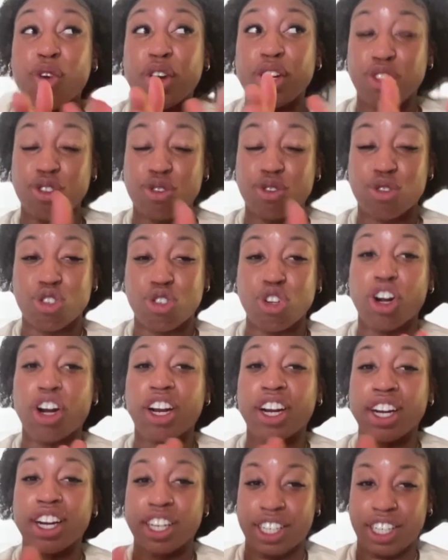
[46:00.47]
you
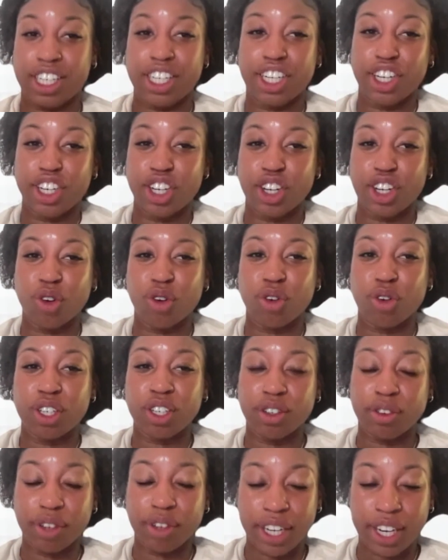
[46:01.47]
start your whole
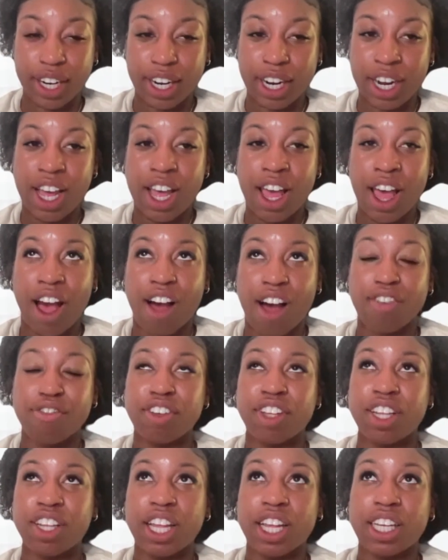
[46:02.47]
career, I
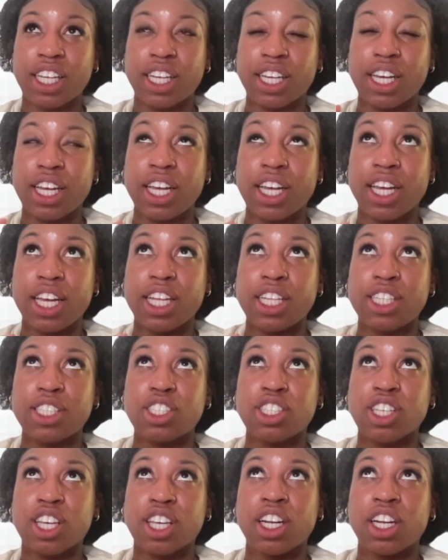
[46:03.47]
feel like
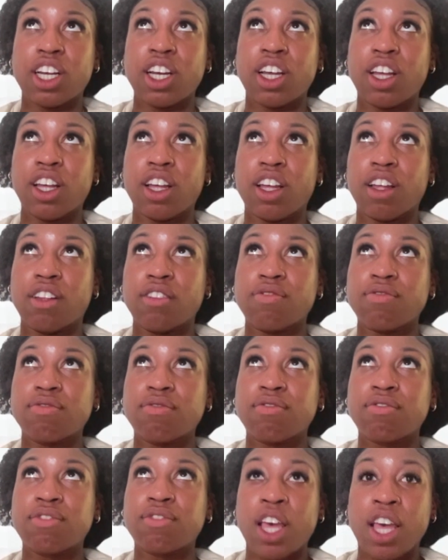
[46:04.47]
it's gonna
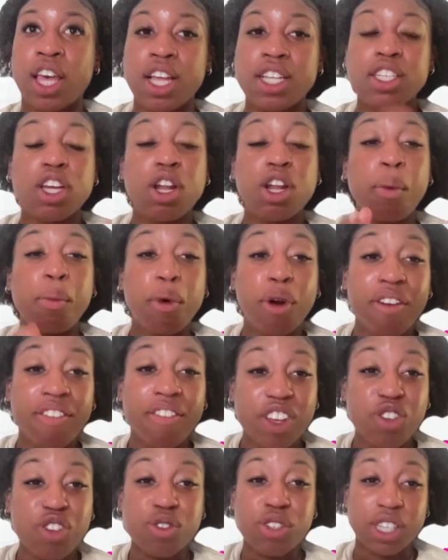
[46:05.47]
motivate
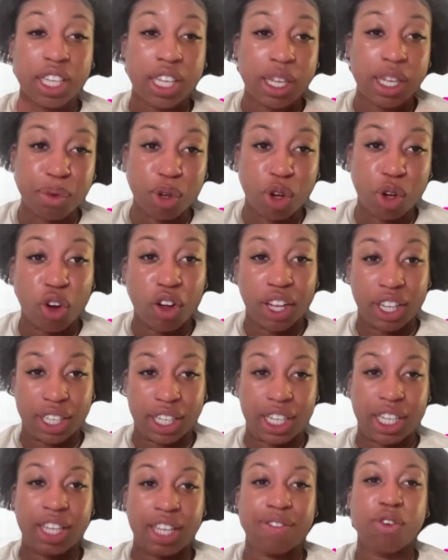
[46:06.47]
you to keep going,
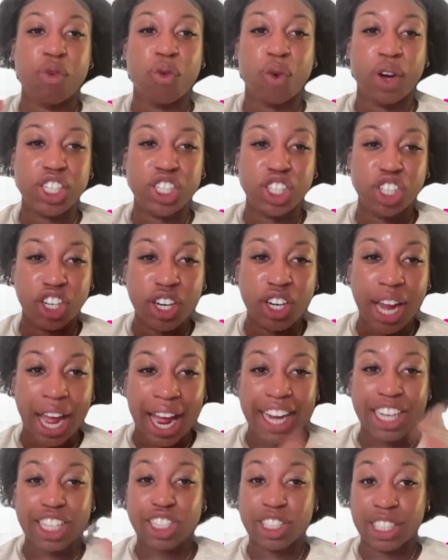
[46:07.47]
like even when you're
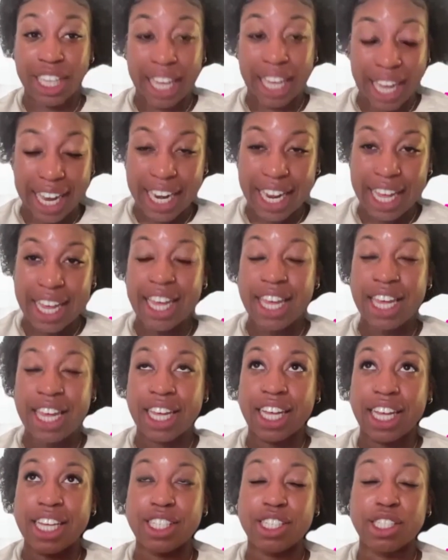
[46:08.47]
actually in it,
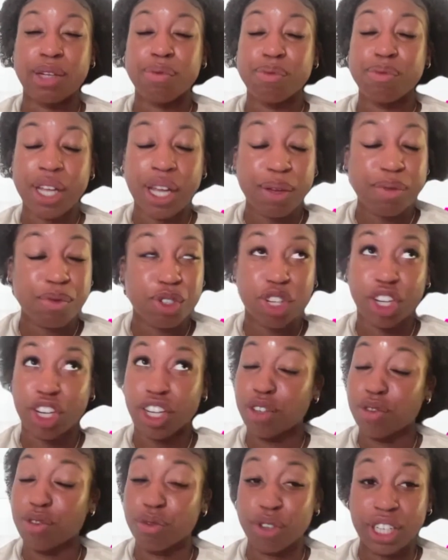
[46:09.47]
because sometimes you're
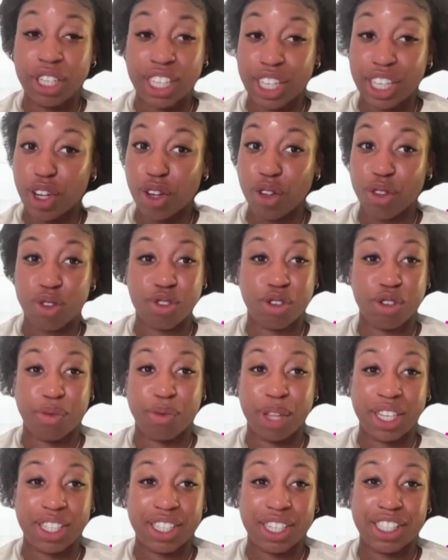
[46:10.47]
gonna really go through some
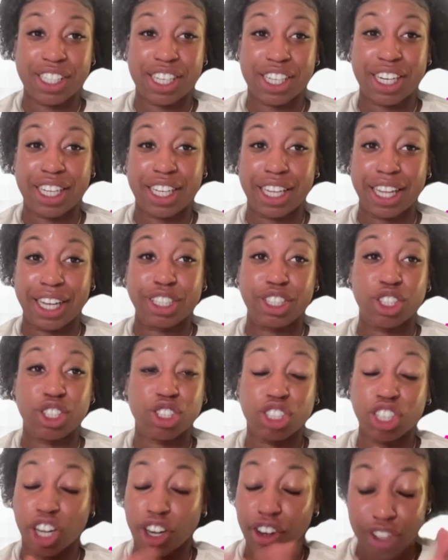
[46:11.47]
things that's gonna like
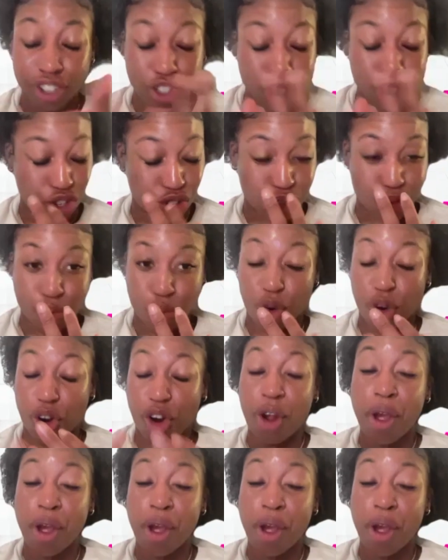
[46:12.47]
discourage you or